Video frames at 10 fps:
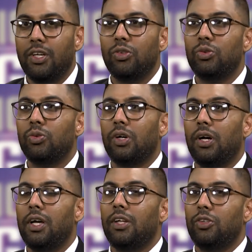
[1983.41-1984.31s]
to
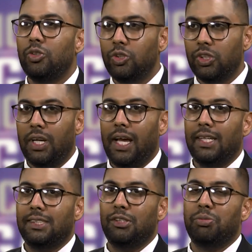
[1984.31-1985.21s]

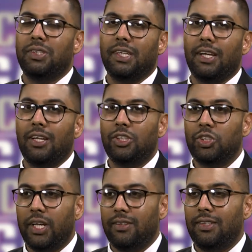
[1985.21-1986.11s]
neutralize the particular
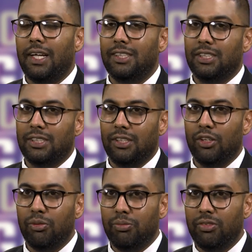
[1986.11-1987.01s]
threat that is
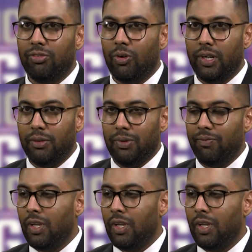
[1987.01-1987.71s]
before him.